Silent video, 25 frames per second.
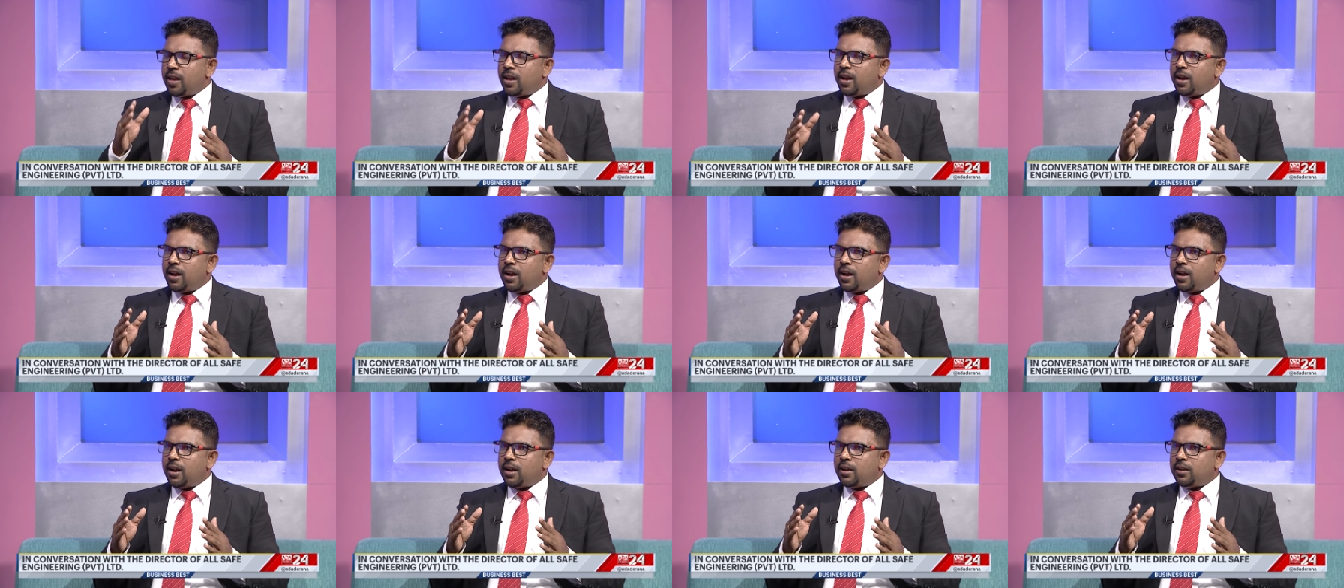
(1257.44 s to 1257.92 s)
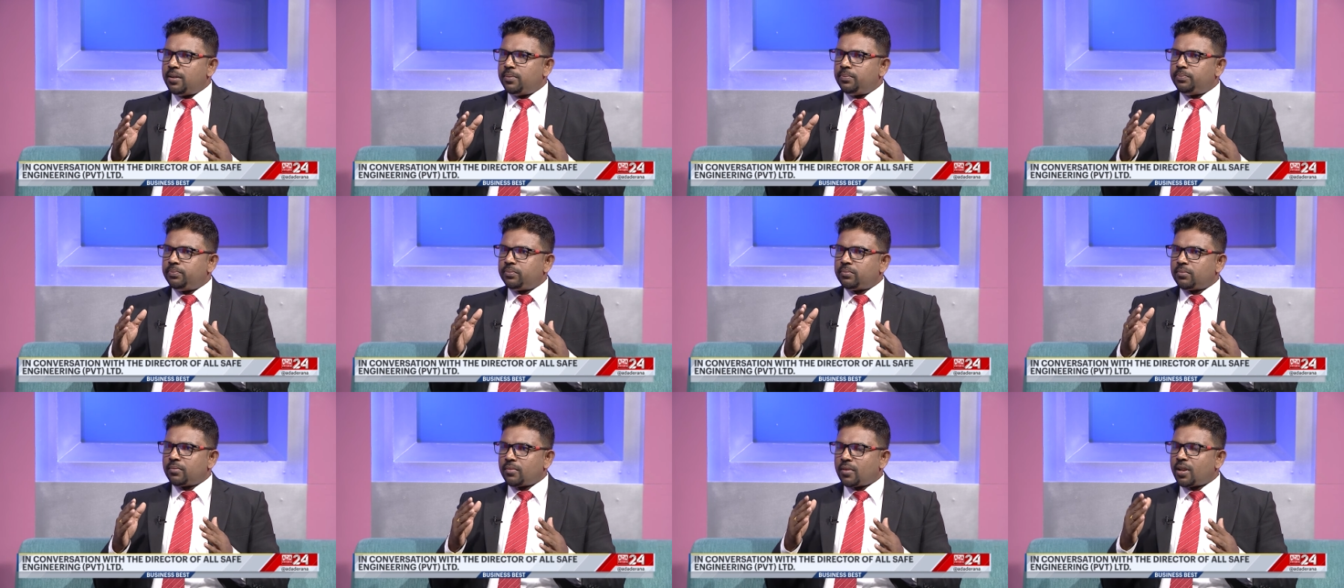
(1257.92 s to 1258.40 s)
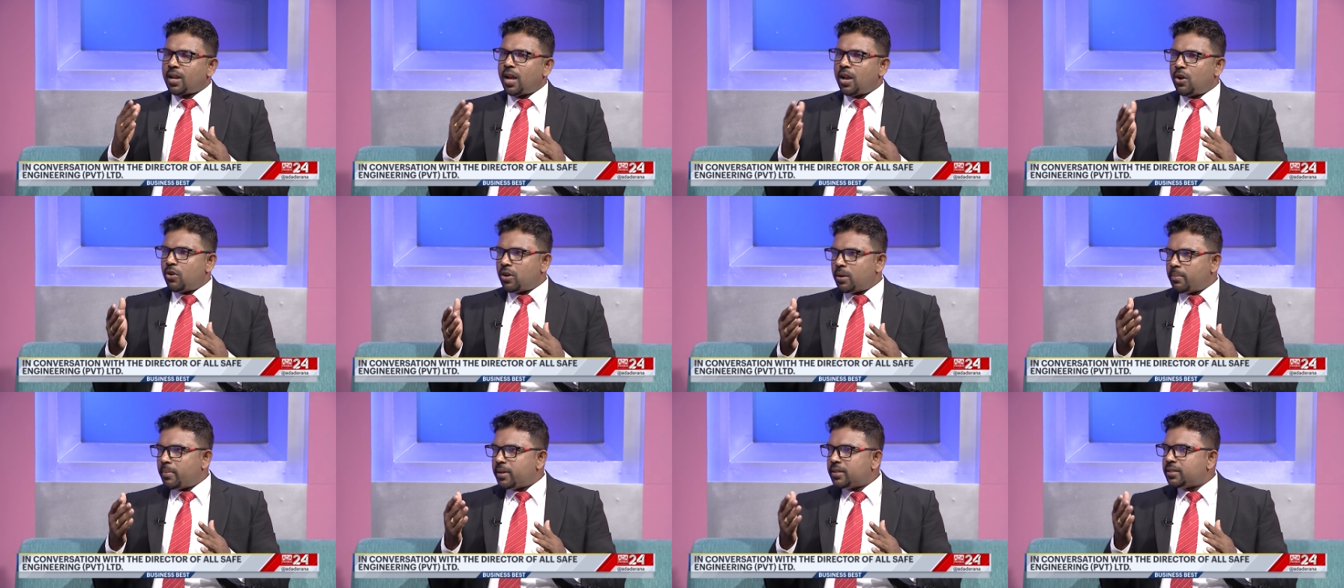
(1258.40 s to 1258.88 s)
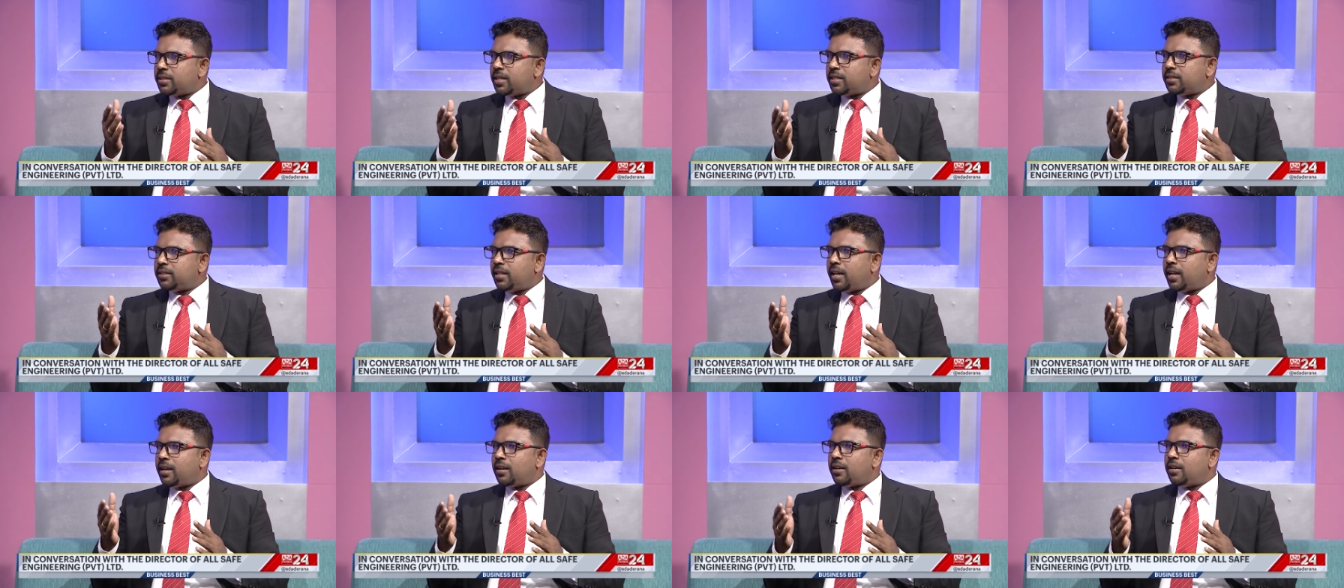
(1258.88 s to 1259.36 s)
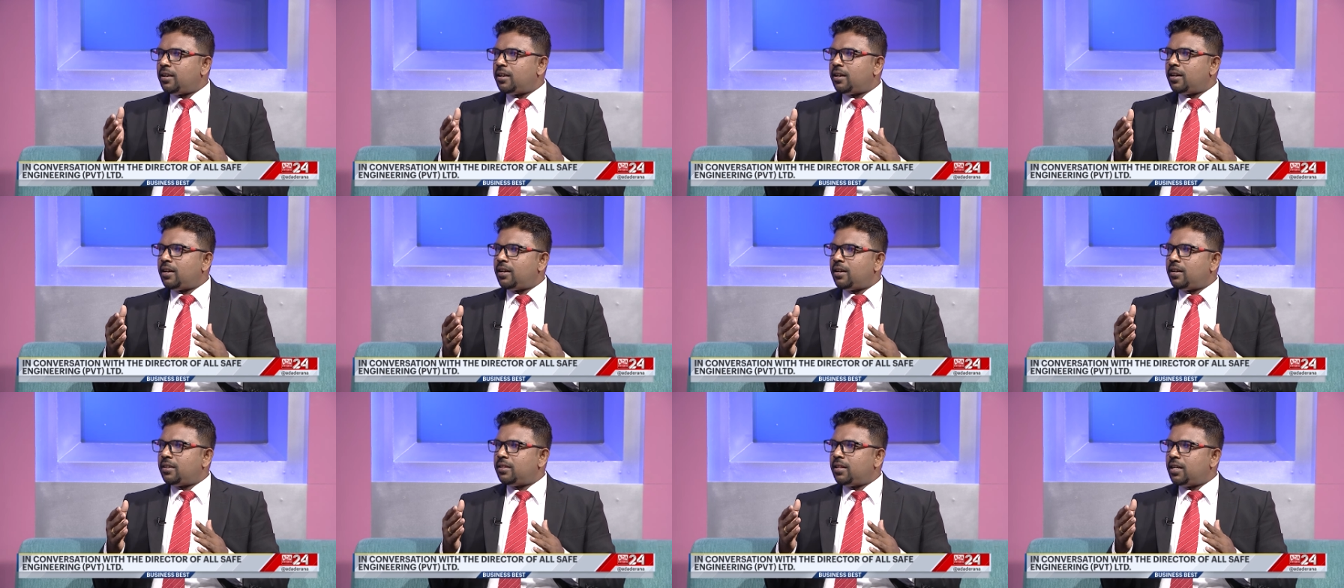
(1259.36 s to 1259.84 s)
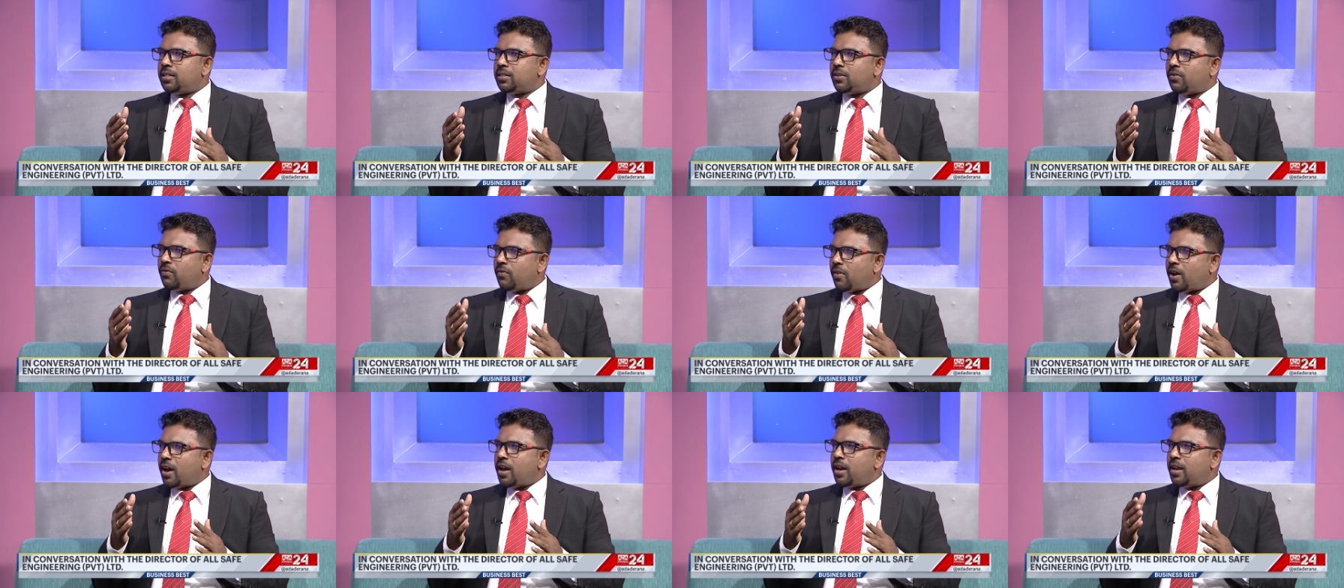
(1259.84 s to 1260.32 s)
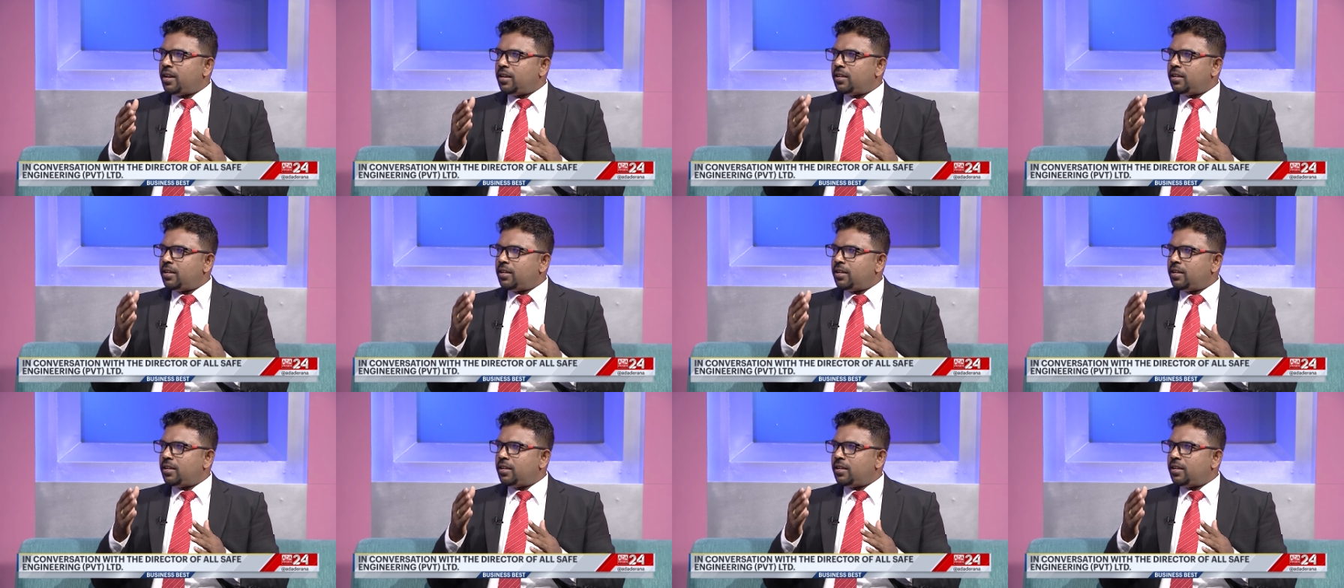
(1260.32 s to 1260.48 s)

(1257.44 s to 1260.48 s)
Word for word: um, I got a message that uh, there's a fire